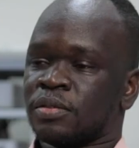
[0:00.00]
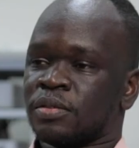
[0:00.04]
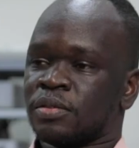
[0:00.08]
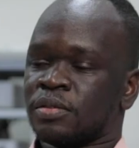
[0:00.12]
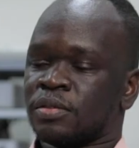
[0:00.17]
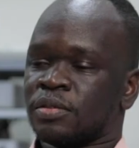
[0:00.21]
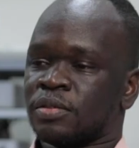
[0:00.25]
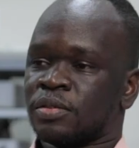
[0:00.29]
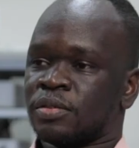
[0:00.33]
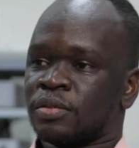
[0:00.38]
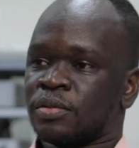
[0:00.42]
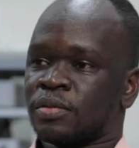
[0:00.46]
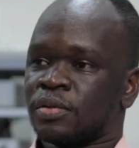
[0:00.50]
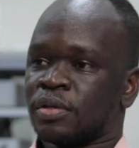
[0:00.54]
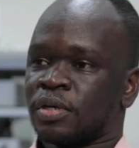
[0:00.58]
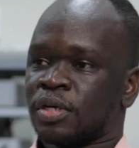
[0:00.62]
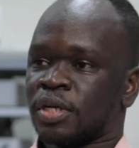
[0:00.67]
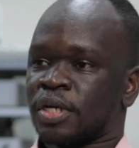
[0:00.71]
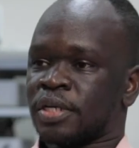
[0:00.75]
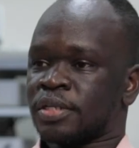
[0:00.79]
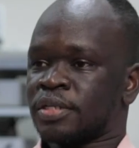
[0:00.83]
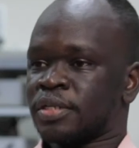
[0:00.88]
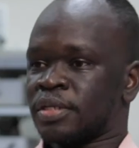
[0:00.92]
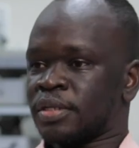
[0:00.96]
You know,
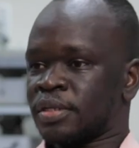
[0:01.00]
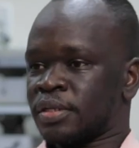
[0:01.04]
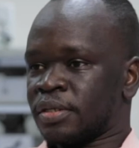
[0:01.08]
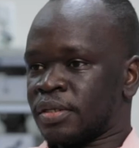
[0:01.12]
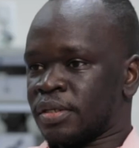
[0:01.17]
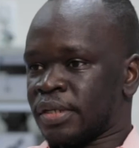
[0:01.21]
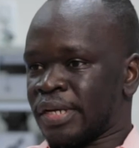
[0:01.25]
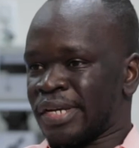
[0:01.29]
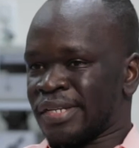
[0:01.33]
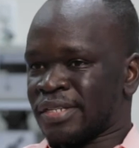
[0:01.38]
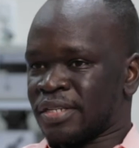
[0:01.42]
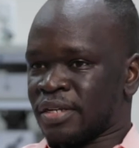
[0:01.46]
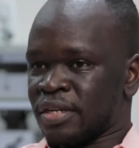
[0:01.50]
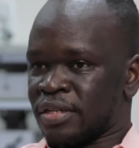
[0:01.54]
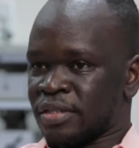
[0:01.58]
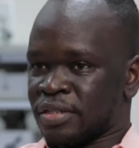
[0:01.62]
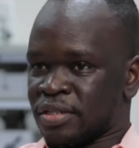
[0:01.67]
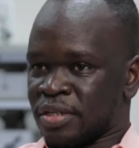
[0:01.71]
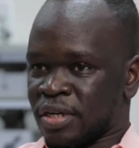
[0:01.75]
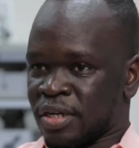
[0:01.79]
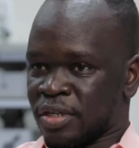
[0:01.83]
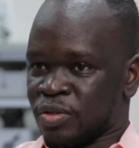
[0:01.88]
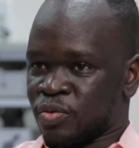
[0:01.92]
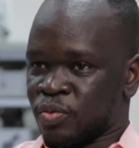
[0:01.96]
getting in
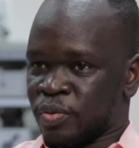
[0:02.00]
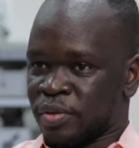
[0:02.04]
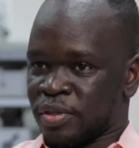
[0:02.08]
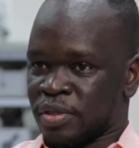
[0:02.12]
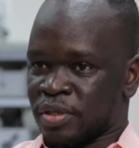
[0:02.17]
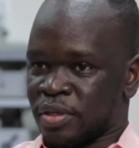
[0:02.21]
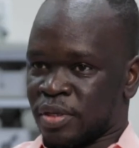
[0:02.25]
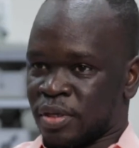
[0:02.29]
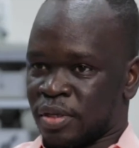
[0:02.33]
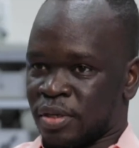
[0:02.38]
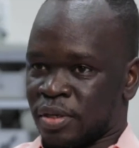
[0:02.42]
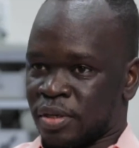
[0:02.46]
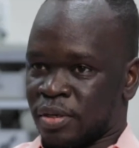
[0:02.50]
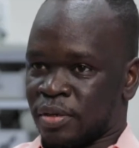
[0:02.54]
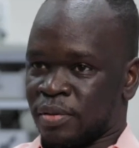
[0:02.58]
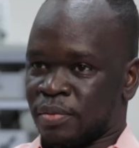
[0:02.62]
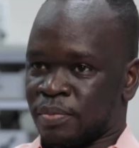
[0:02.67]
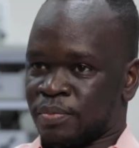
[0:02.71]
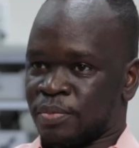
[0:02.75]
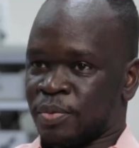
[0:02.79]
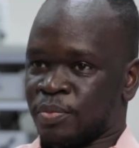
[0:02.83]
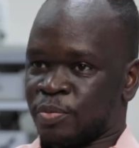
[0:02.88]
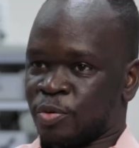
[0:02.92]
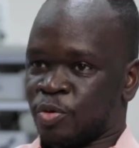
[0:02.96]
touch with
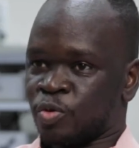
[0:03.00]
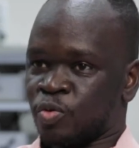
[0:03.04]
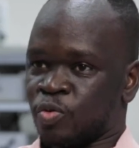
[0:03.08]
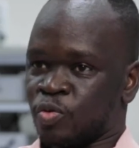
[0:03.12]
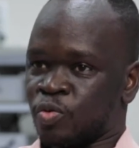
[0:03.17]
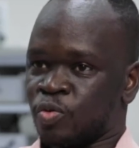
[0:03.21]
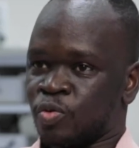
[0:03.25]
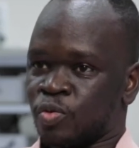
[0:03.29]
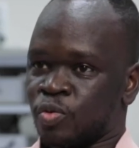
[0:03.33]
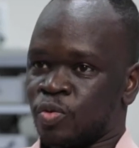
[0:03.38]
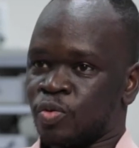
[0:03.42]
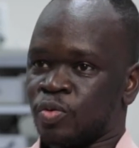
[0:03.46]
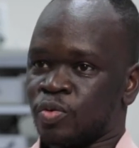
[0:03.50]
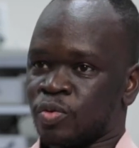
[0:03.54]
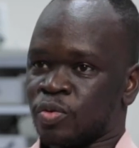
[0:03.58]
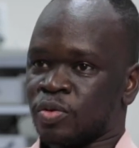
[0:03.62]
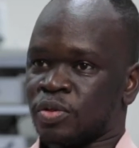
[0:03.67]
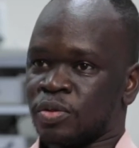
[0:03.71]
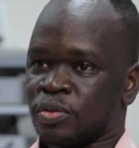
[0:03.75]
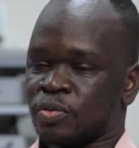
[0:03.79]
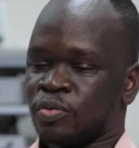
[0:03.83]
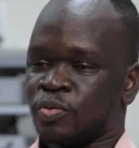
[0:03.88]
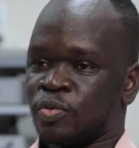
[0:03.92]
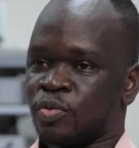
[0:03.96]
people
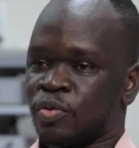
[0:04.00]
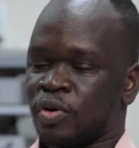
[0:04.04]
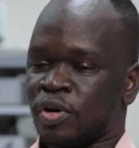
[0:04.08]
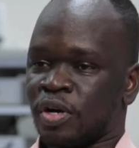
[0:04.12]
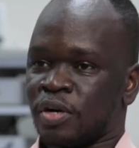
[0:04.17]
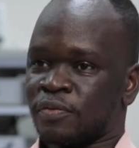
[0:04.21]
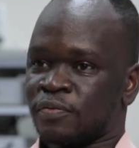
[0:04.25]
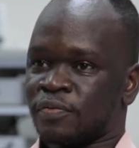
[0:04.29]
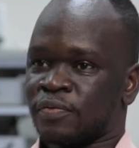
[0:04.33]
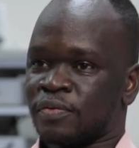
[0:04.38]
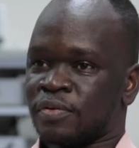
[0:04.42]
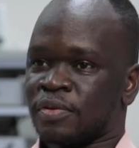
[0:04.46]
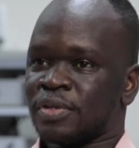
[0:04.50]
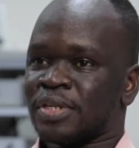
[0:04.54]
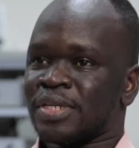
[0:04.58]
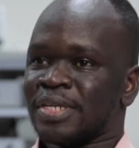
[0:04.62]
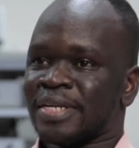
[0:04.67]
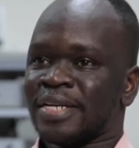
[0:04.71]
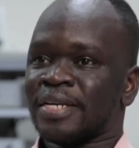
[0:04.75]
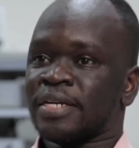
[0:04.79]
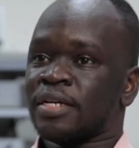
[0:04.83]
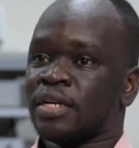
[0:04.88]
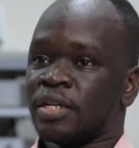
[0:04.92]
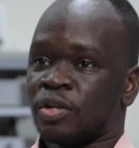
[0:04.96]
who have
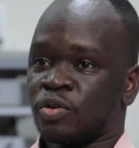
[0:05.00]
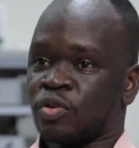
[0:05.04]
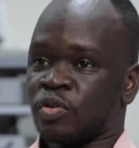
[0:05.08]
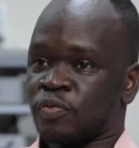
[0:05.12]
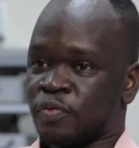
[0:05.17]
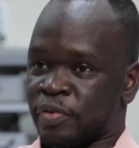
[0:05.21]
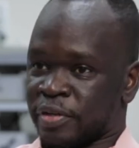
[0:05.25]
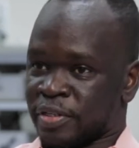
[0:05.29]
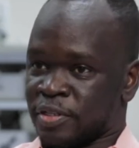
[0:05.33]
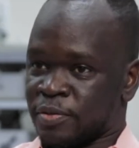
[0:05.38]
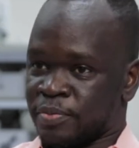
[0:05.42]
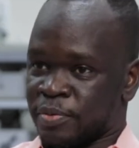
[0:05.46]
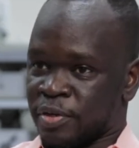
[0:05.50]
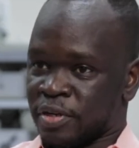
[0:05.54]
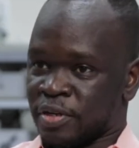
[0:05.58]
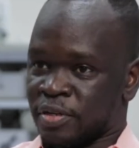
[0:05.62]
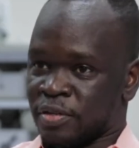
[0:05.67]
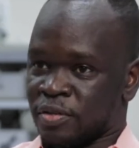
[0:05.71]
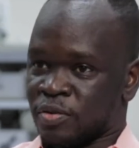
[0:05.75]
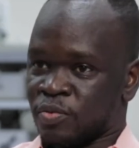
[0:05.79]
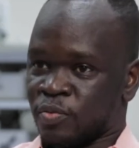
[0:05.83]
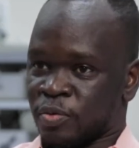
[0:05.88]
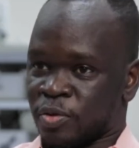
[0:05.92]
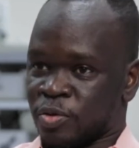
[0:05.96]
a lot of
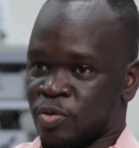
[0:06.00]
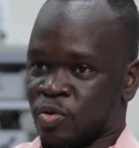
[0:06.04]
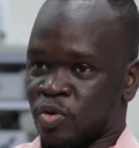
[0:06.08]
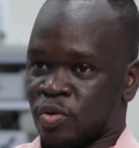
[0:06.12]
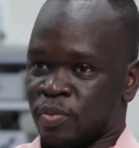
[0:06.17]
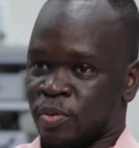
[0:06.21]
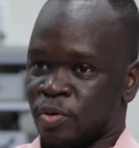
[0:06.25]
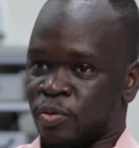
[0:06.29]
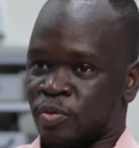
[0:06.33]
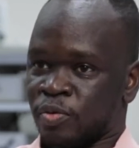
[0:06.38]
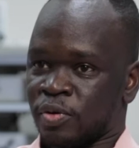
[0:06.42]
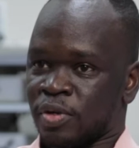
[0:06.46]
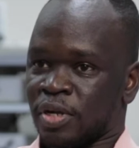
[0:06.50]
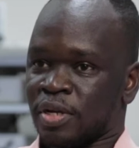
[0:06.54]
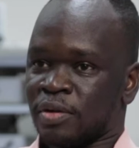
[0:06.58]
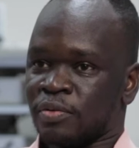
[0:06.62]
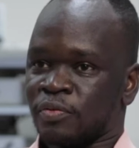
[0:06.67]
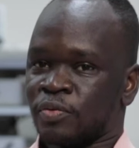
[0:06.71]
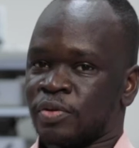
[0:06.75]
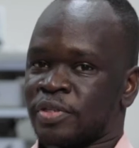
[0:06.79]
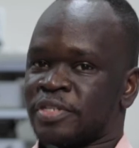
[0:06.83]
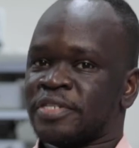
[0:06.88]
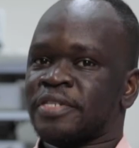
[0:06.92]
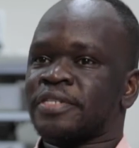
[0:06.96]
experience with trauma
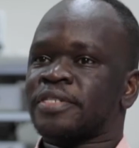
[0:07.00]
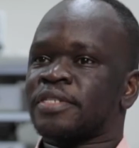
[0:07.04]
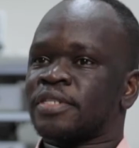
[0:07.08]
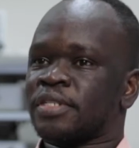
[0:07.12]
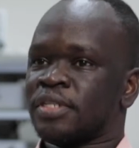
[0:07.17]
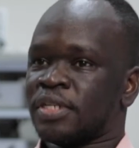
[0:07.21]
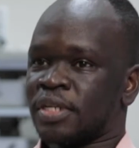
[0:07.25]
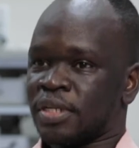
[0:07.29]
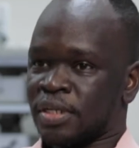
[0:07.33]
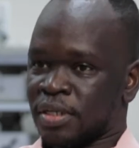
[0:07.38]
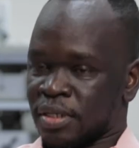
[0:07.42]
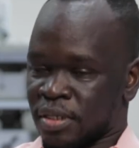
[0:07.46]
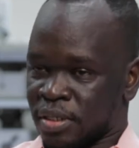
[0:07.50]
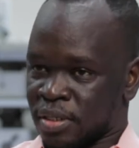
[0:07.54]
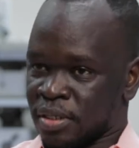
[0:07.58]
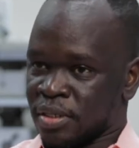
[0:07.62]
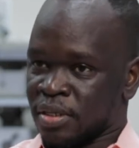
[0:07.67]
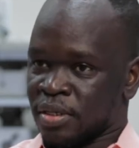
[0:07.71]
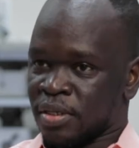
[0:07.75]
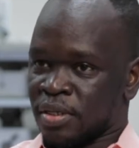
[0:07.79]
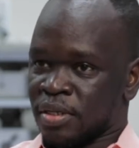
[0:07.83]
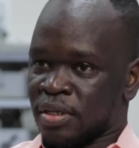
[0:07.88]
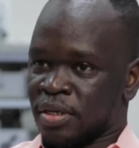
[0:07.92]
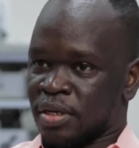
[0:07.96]
will certainly
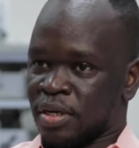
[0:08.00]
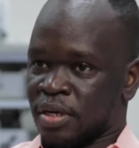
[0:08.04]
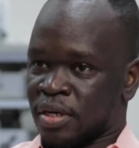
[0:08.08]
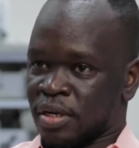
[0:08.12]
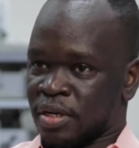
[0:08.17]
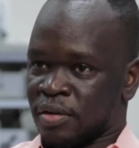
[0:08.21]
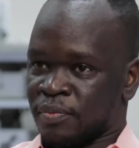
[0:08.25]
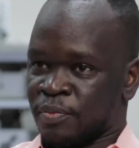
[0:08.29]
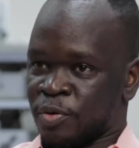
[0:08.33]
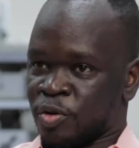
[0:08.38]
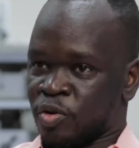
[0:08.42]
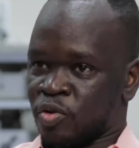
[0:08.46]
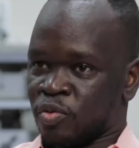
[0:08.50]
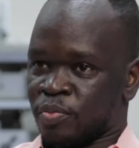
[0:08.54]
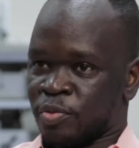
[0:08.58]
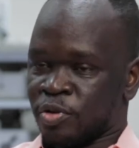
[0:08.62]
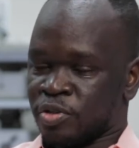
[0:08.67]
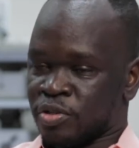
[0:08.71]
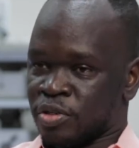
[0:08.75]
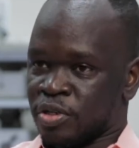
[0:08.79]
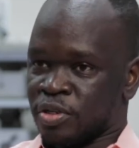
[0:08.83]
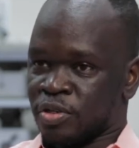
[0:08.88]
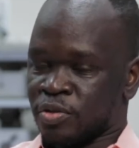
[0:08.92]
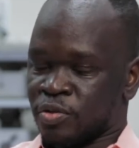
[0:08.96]
give me the
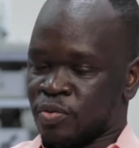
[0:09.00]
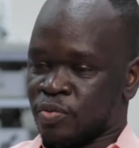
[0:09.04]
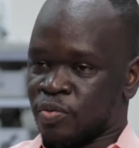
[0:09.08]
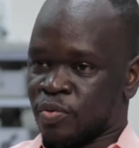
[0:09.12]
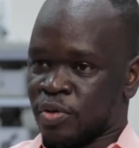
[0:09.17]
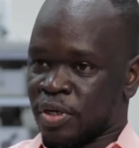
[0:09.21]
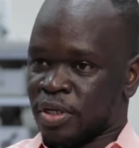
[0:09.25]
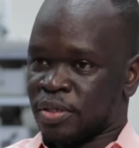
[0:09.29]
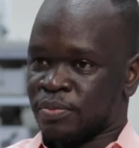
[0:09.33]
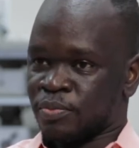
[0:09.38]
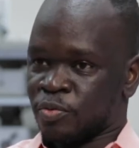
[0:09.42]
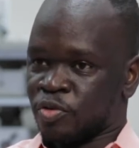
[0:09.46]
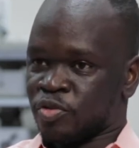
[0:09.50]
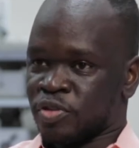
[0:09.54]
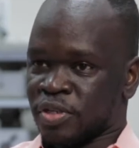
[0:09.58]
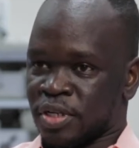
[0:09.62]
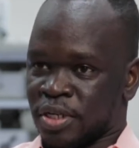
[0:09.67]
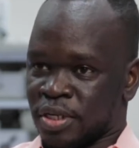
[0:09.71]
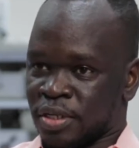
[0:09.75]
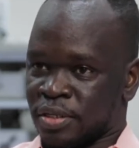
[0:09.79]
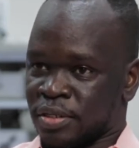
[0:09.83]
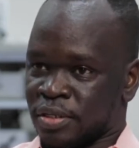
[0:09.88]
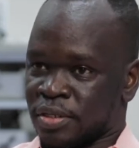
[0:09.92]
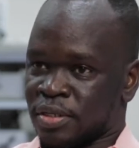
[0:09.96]
opportunity to get more
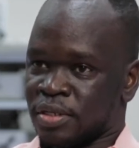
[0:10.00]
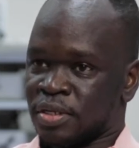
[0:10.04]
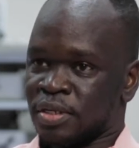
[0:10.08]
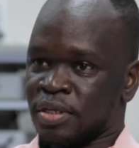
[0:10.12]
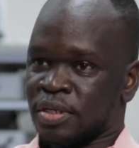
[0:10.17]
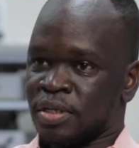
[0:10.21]
skills.